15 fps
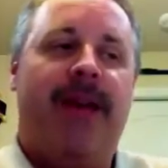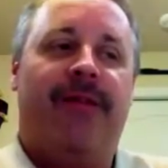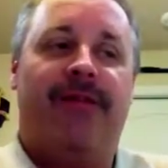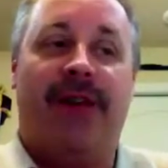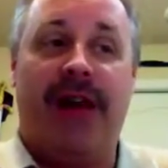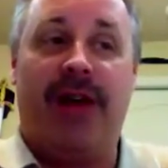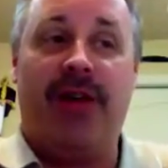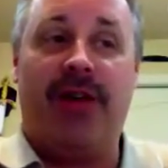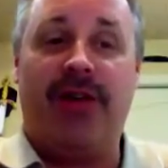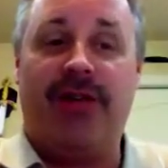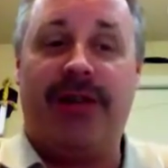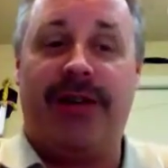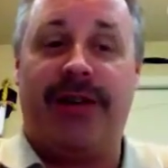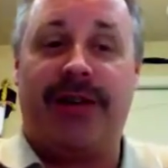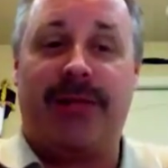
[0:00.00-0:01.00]
Failure
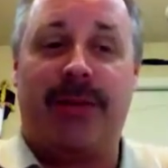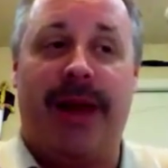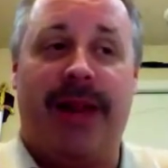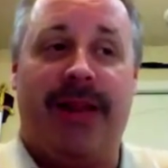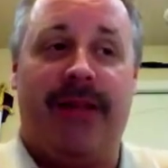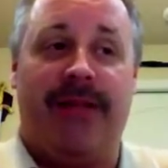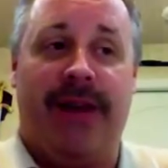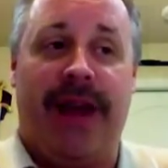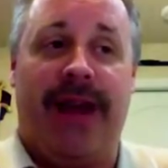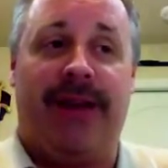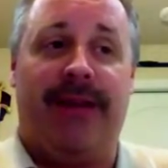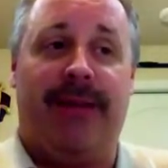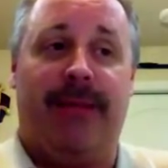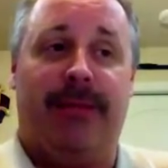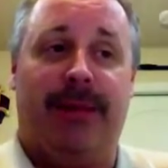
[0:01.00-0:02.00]
to inspect the
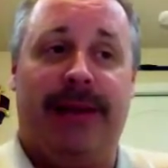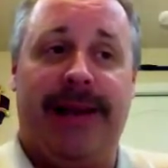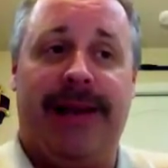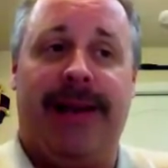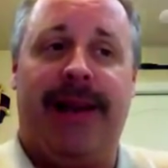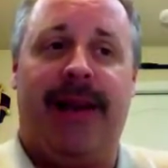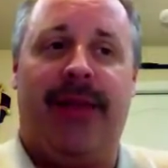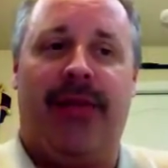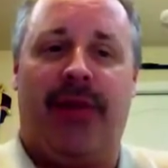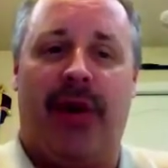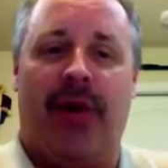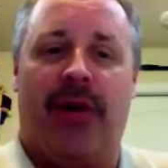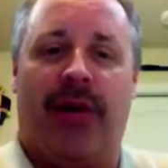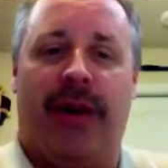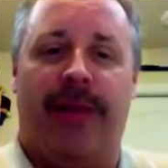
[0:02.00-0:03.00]
van completely and
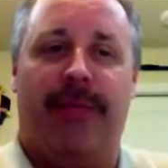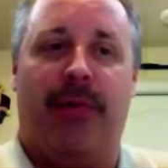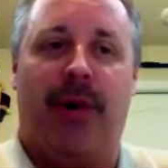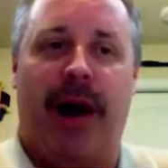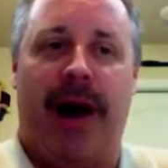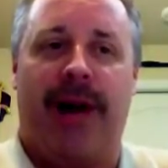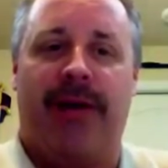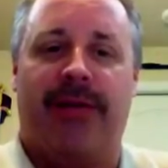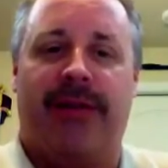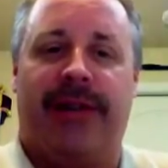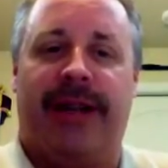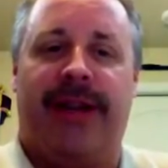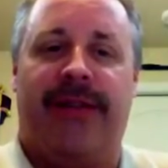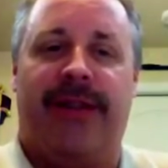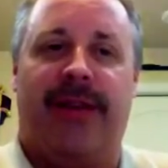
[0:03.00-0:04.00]
thoroughly prior to
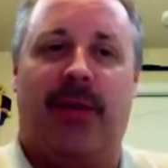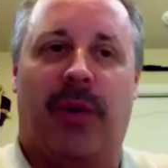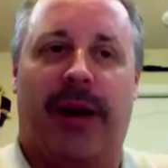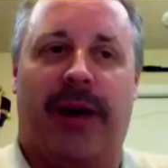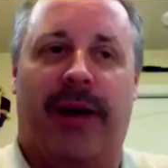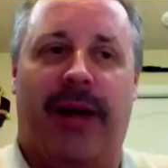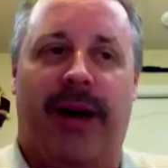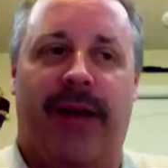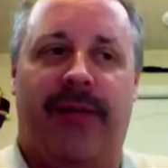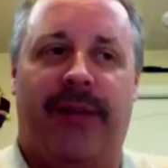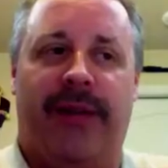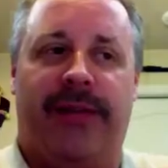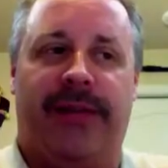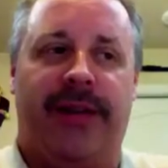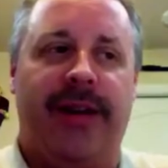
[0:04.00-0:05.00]
leaving the rental
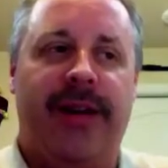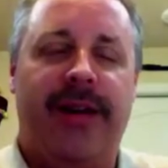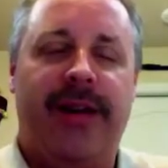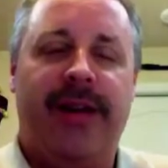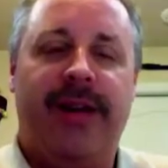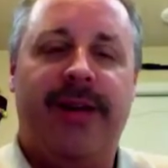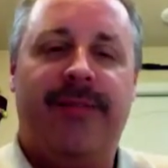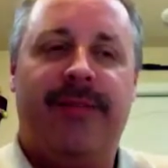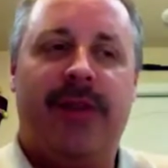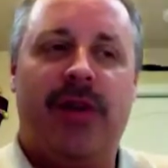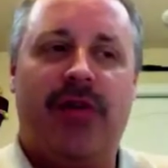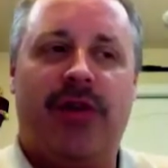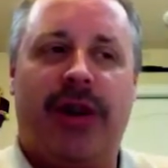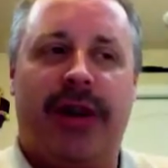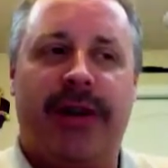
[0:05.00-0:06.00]
office.
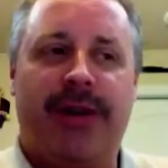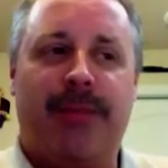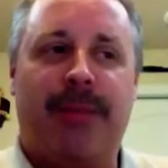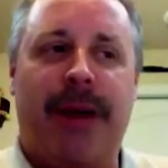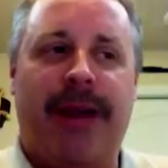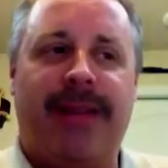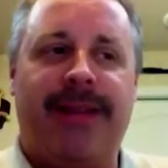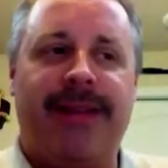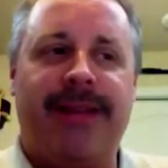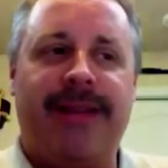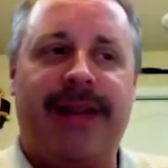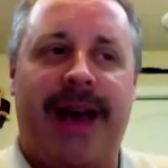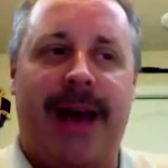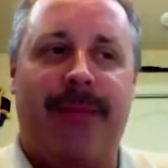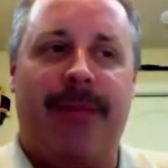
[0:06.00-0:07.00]
You should inspect this
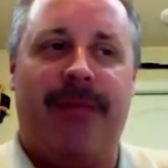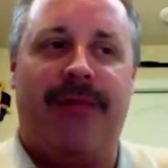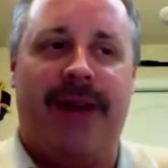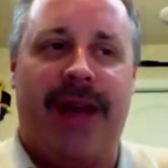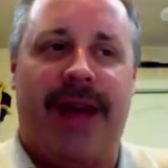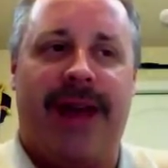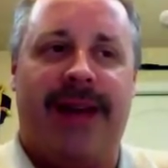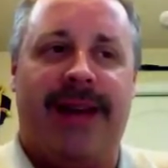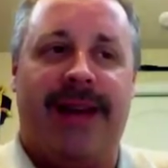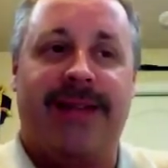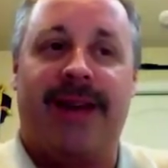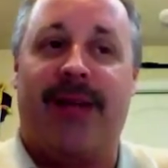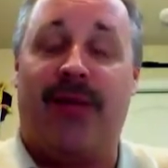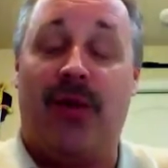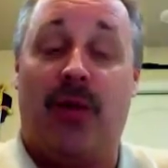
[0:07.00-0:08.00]
type of van
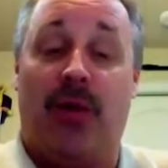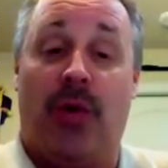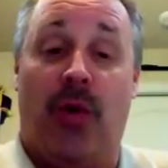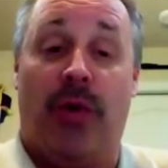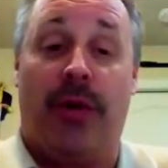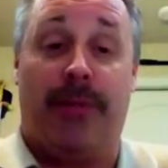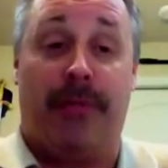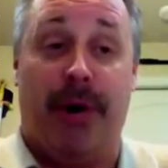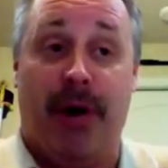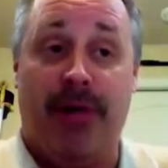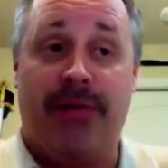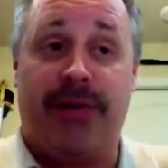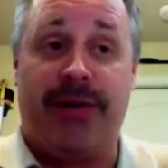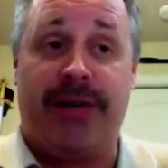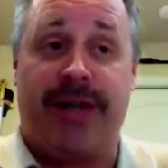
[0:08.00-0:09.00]
as if you were going to
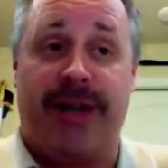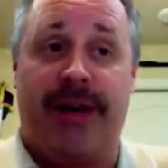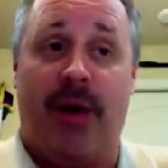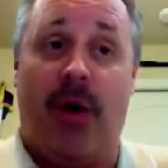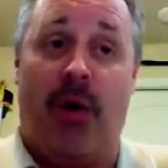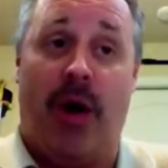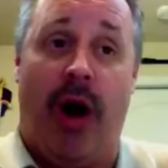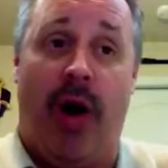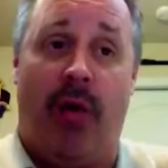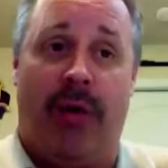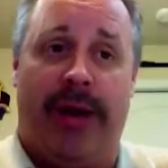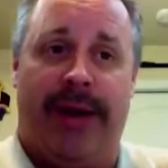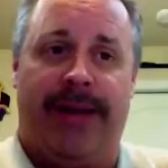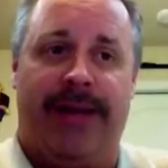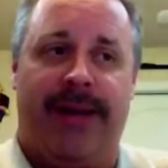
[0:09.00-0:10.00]
purchase it or
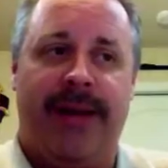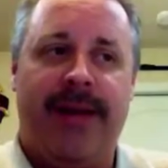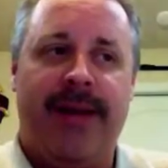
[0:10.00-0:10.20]
own it.